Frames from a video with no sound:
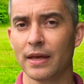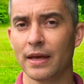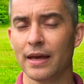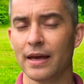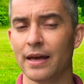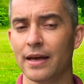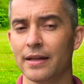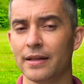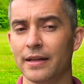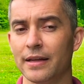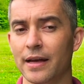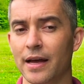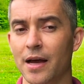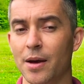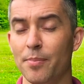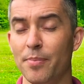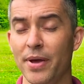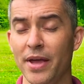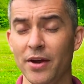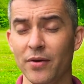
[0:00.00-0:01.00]
And
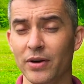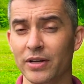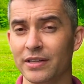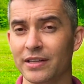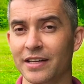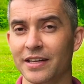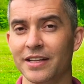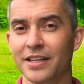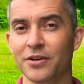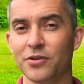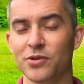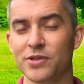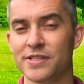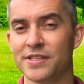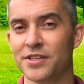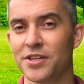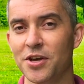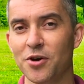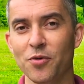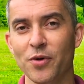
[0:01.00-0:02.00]
apparently there was
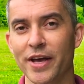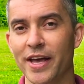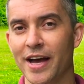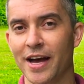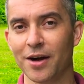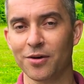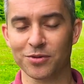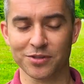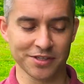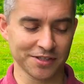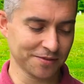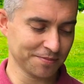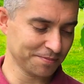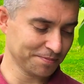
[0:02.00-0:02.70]
no way out.